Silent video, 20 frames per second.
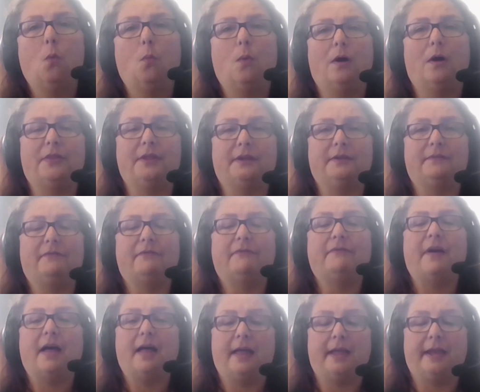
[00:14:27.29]
Well, then
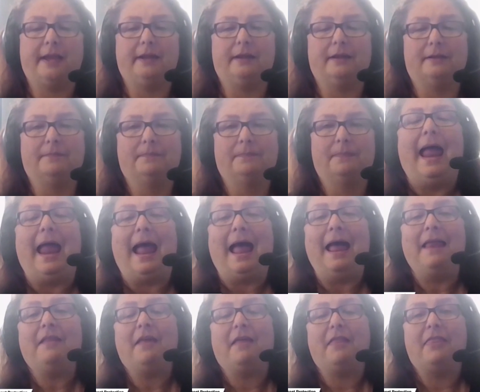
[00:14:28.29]
fine.
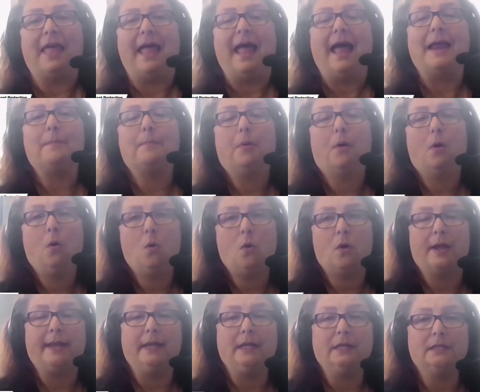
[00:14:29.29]
At that
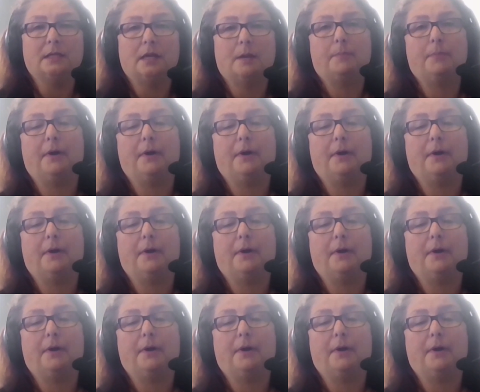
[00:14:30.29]
point,